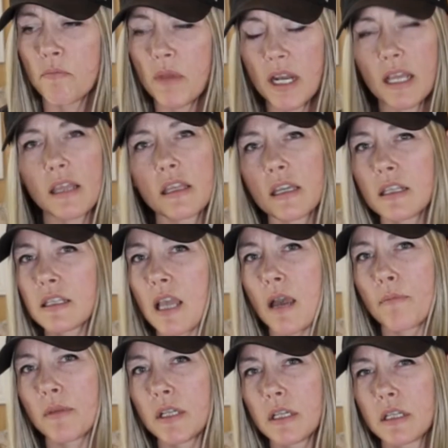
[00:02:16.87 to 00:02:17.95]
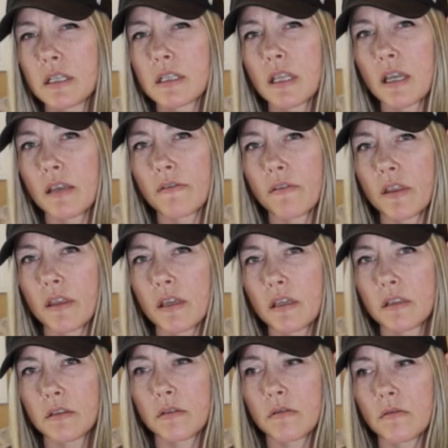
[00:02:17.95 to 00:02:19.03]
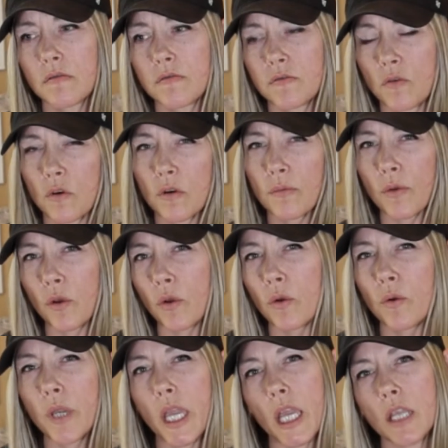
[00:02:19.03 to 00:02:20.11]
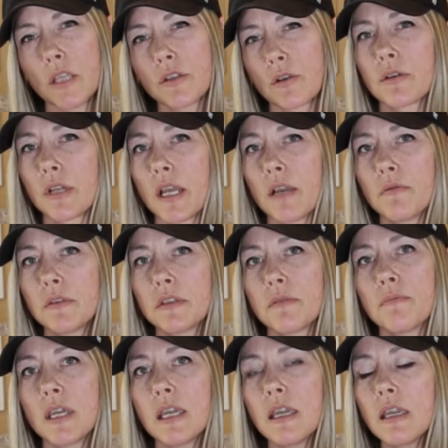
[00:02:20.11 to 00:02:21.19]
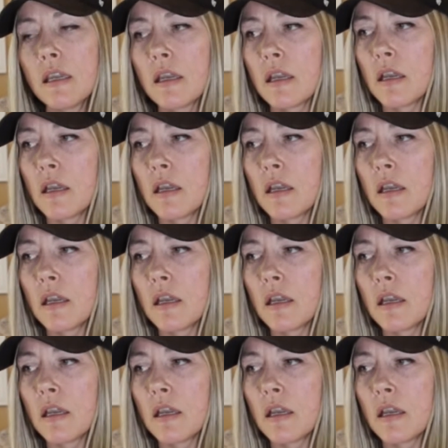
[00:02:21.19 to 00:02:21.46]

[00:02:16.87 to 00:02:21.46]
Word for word: many things happened in his life, I think, to form who he turned out to be.